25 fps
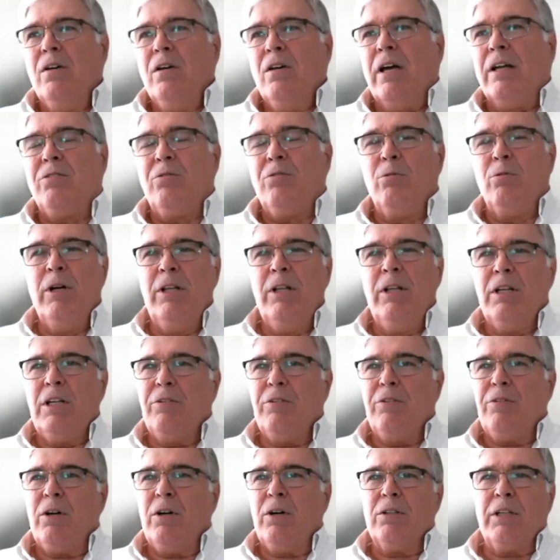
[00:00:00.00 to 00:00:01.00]
It's really
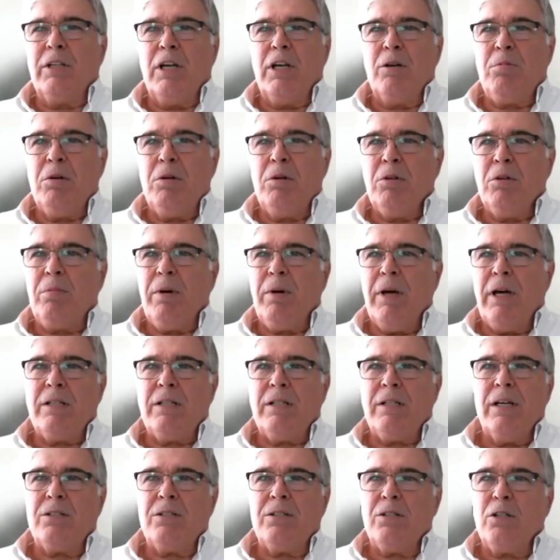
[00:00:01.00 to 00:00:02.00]
difficult to get people to pay
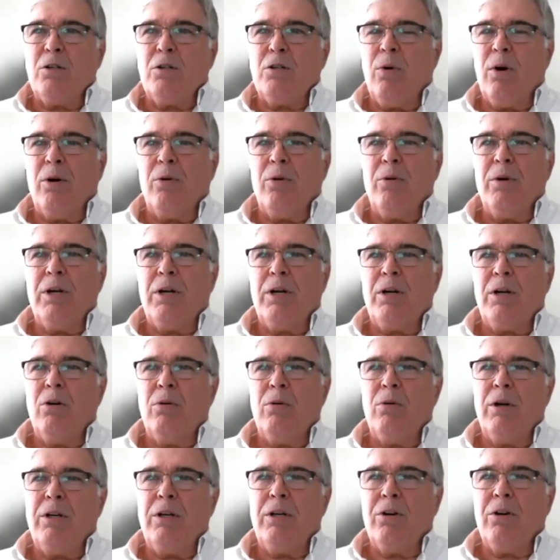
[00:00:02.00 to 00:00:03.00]
attention to Puerto Rico
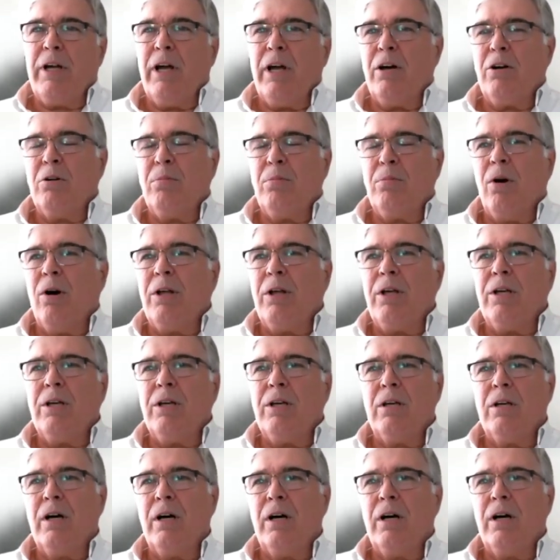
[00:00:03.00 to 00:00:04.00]
when your counterparty
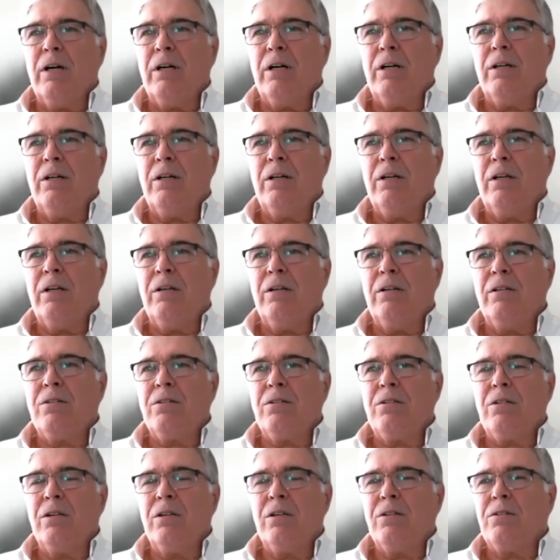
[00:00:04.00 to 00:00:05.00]

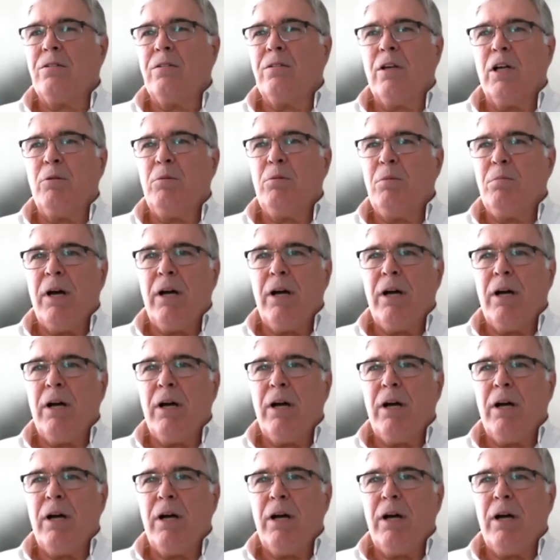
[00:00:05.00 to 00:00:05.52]
is going to be